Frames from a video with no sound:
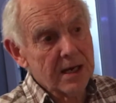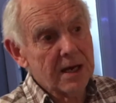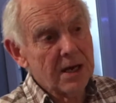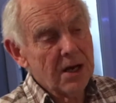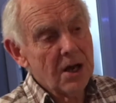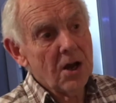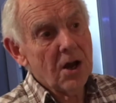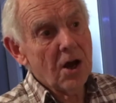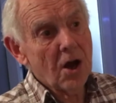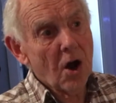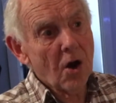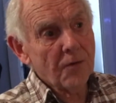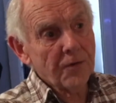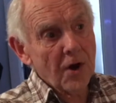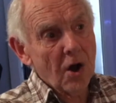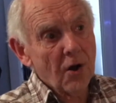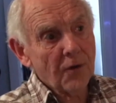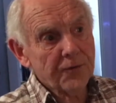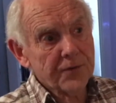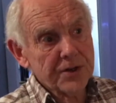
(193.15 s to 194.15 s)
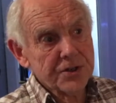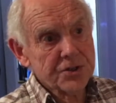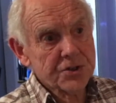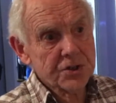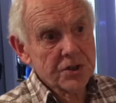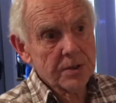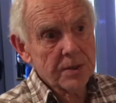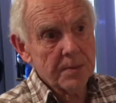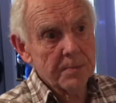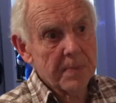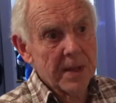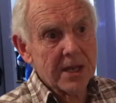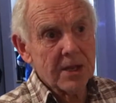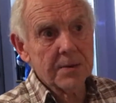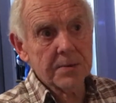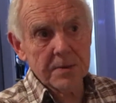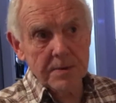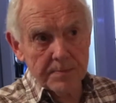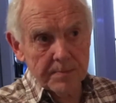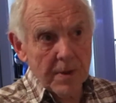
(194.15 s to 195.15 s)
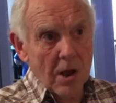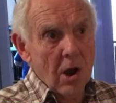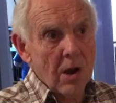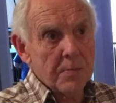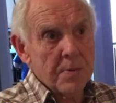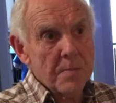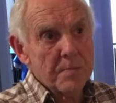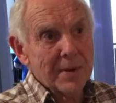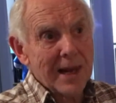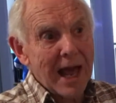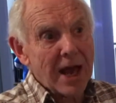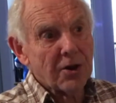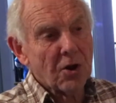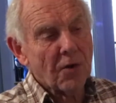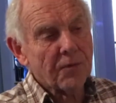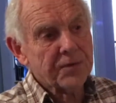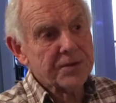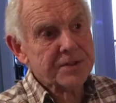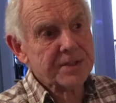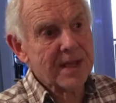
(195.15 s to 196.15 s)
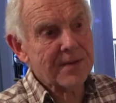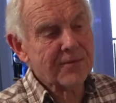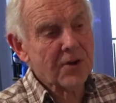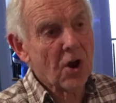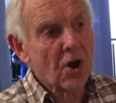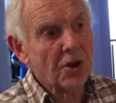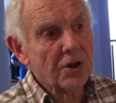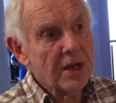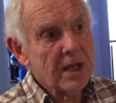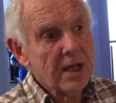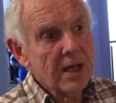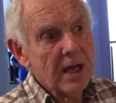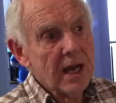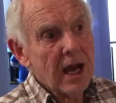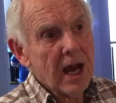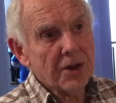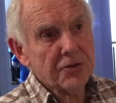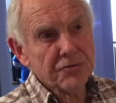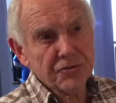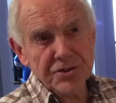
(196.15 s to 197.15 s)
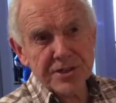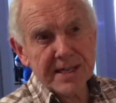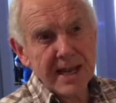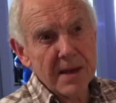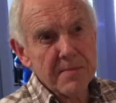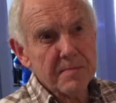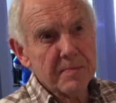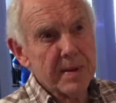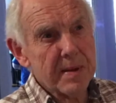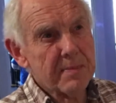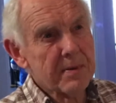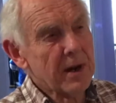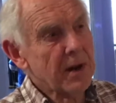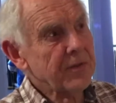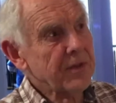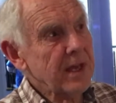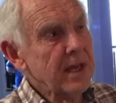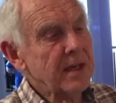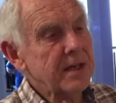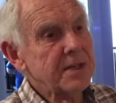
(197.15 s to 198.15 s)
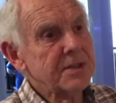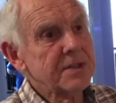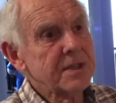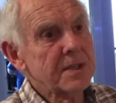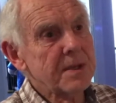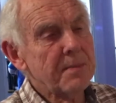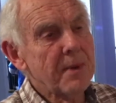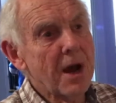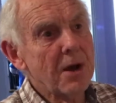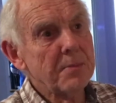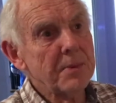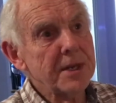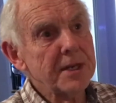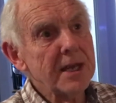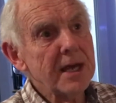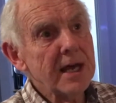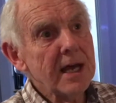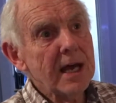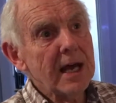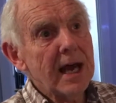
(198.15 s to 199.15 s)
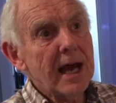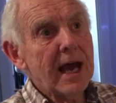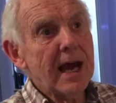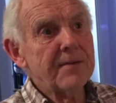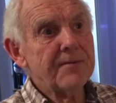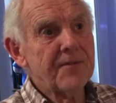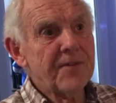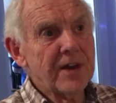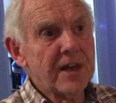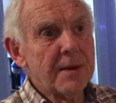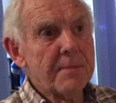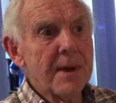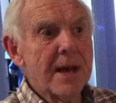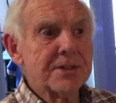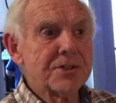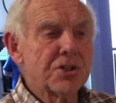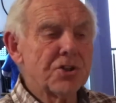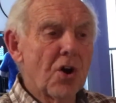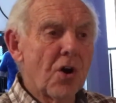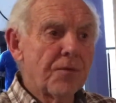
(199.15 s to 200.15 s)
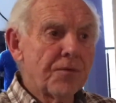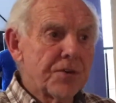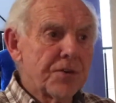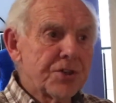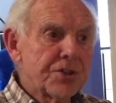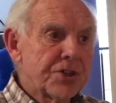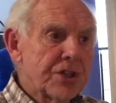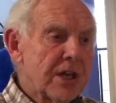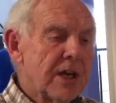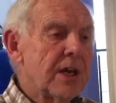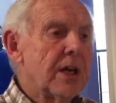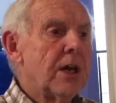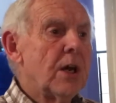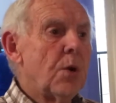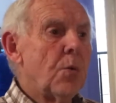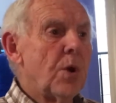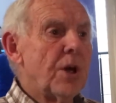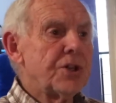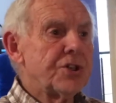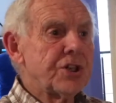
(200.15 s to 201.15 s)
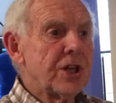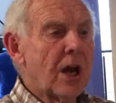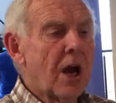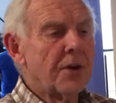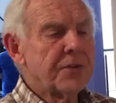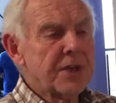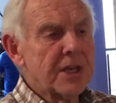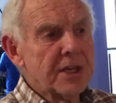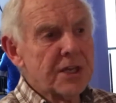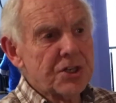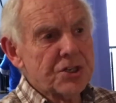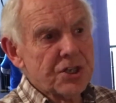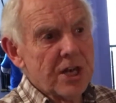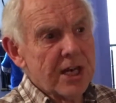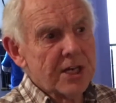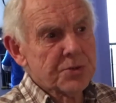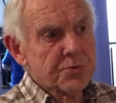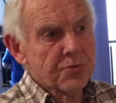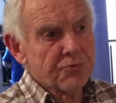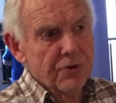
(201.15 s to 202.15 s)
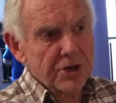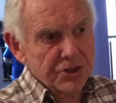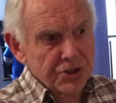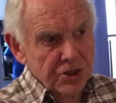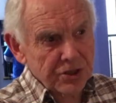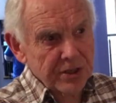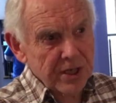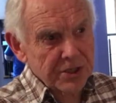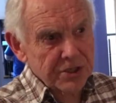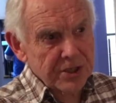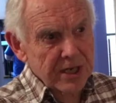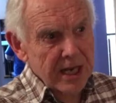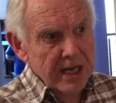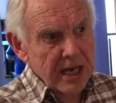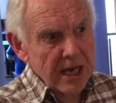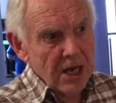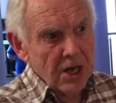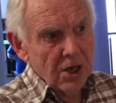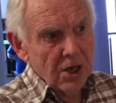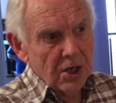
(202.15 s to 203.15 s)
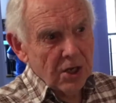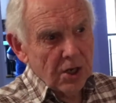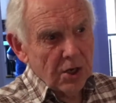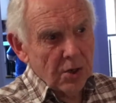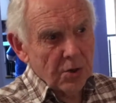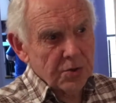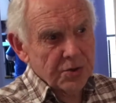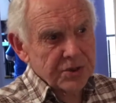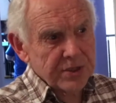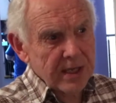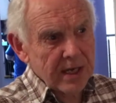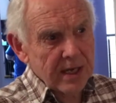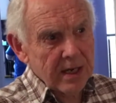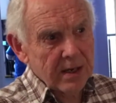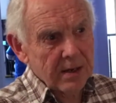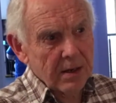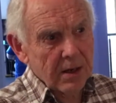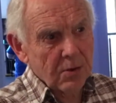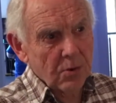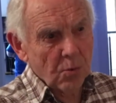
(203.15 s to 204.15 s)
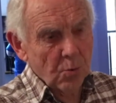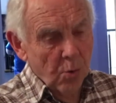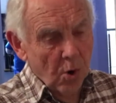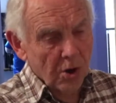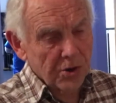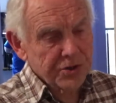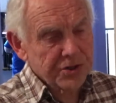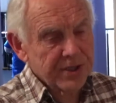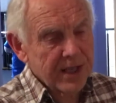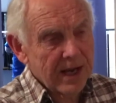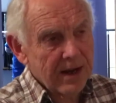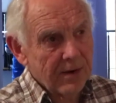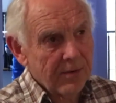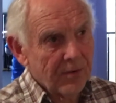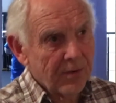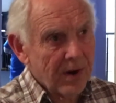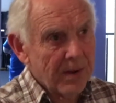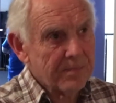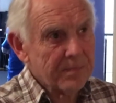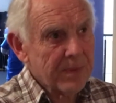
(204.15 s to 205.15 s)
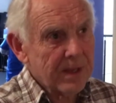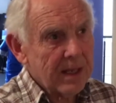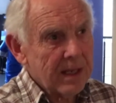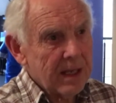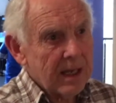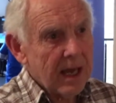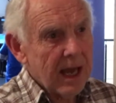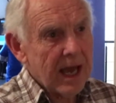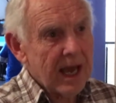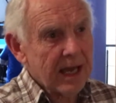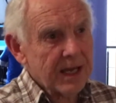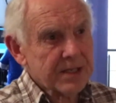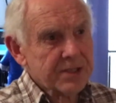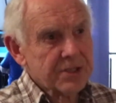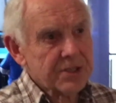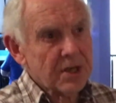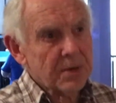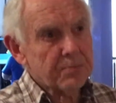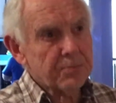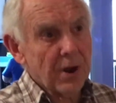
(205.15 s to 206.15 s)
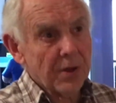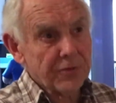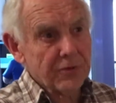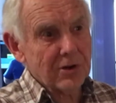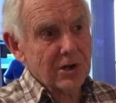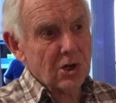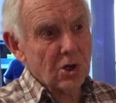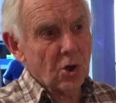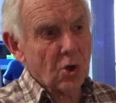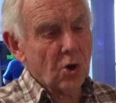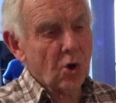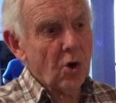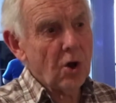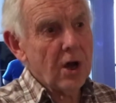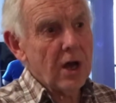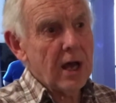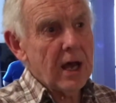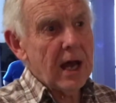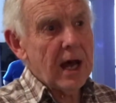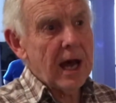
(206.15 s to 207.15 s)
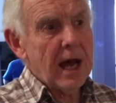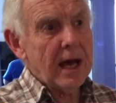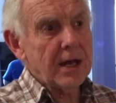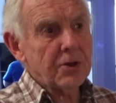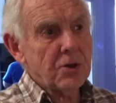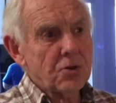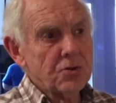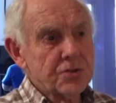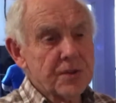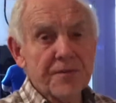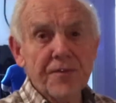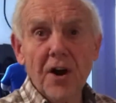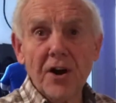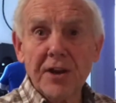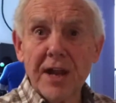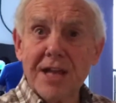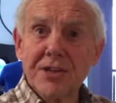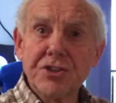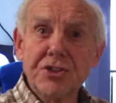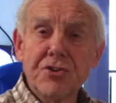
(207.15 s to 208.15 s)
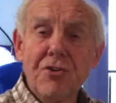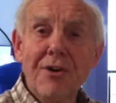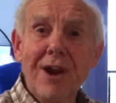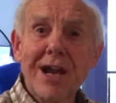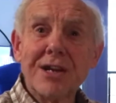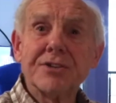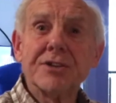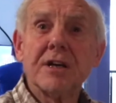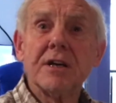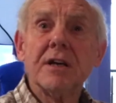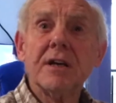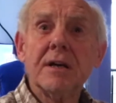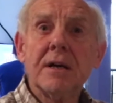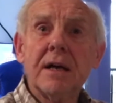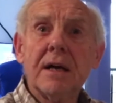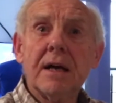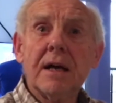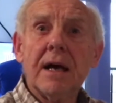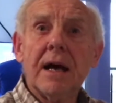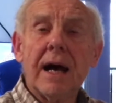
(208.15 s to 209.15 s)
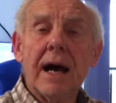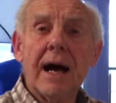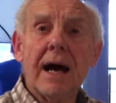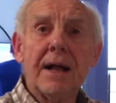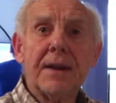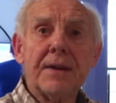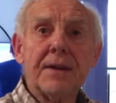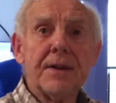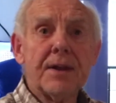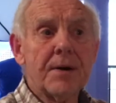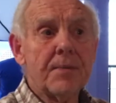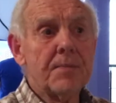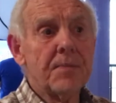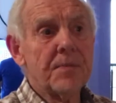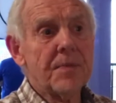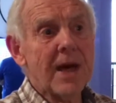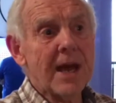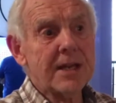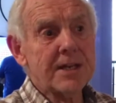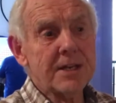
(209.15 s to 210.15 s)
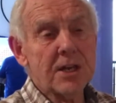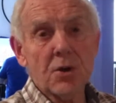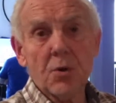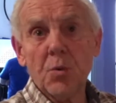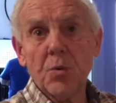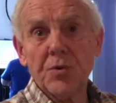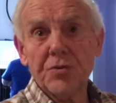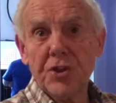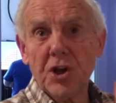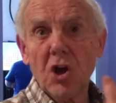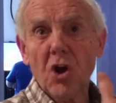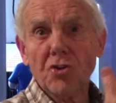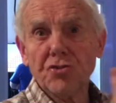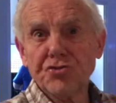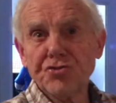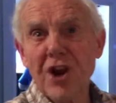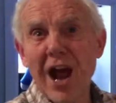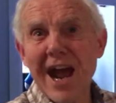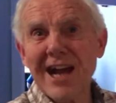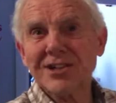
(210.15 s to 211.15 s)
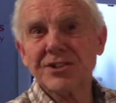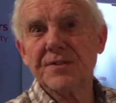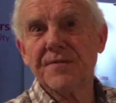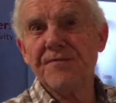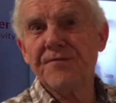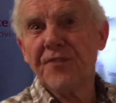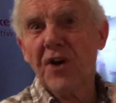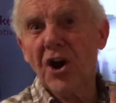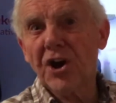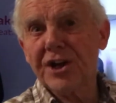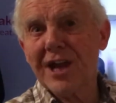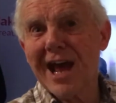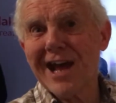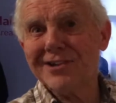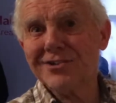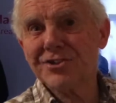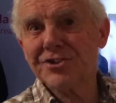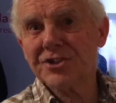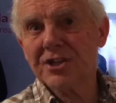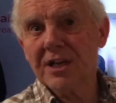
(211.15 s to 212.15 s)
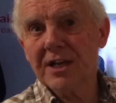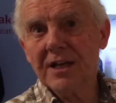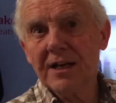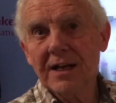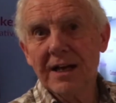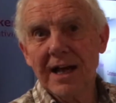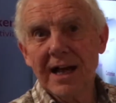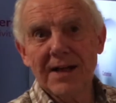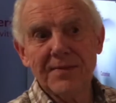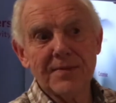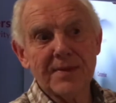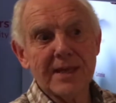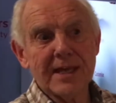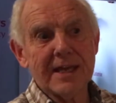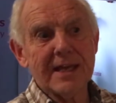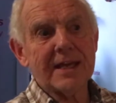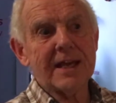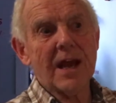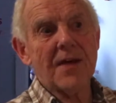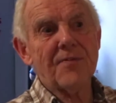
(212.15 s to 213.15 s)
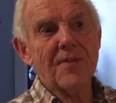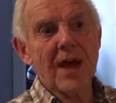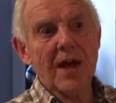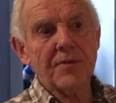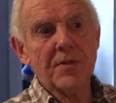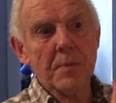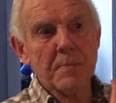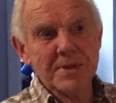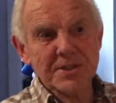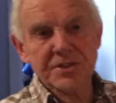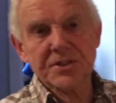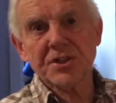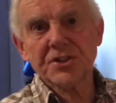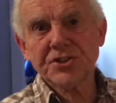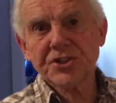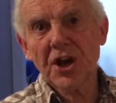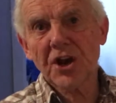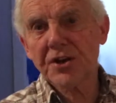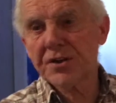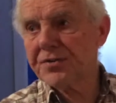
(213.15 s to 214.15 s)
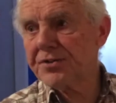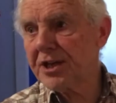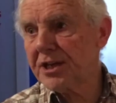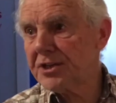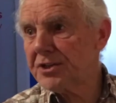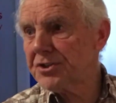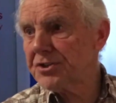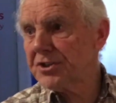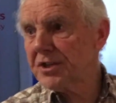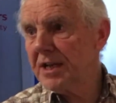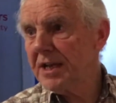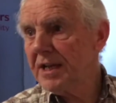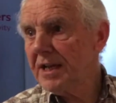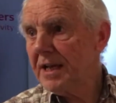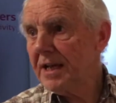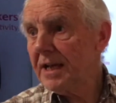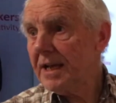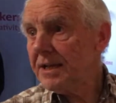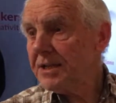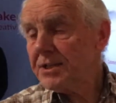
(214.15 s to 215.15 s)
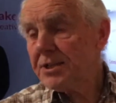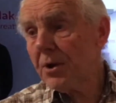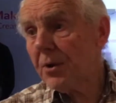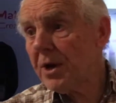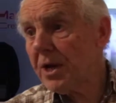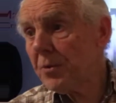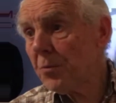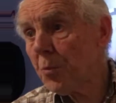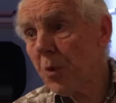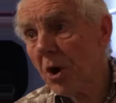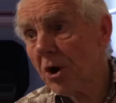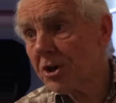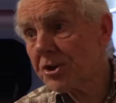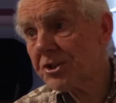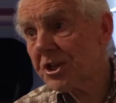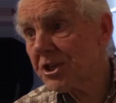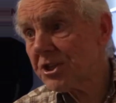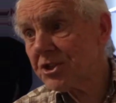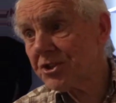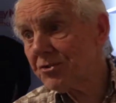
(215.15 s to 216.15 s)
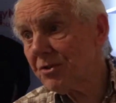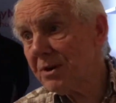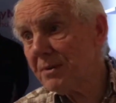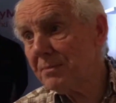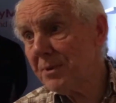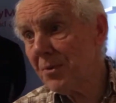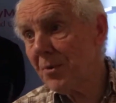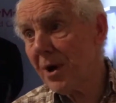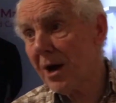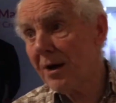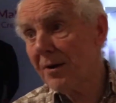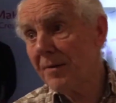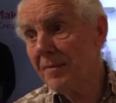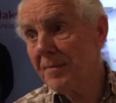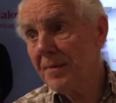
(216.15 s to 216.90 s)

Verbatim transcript: Uh, office, a big open plan office. They've got 110 people, I think it is at the moment. And Philip has an office which I think he shares with Richard, doesn't he? Who's there? Who was their um, ex-brother-in-law, uh, who's the finance director, and uh, they deal with the contracts and finance and the, and the, business side of things. So it works extremely well.